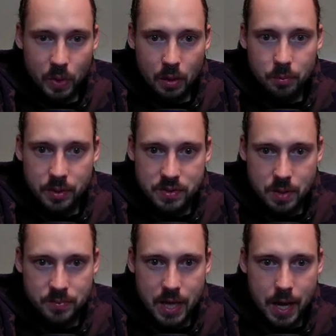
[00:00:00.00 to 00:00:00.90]
But
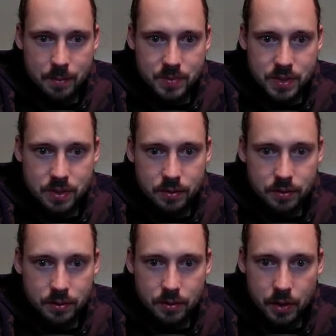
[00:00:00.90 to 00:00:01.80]
sometimes
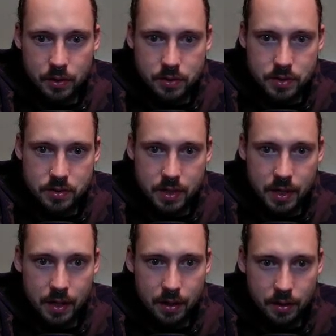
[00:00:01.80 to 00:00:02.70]
they're just
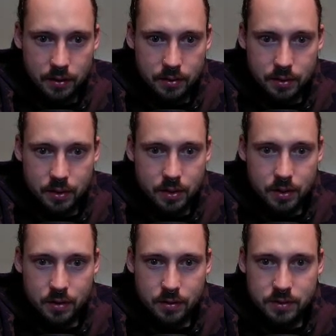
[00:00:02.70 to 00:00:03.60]
they
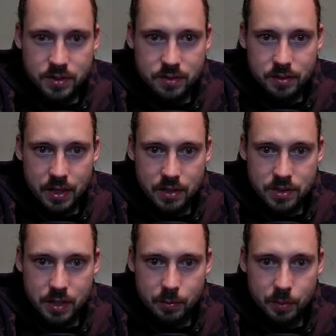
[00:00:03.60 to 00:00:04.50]

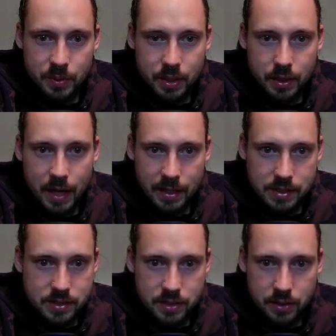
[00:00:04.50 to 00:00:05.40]
just seem to be a lot
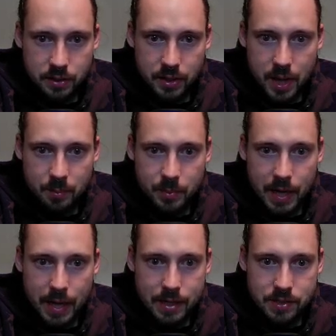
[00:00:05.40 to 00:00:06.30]
easier to come by.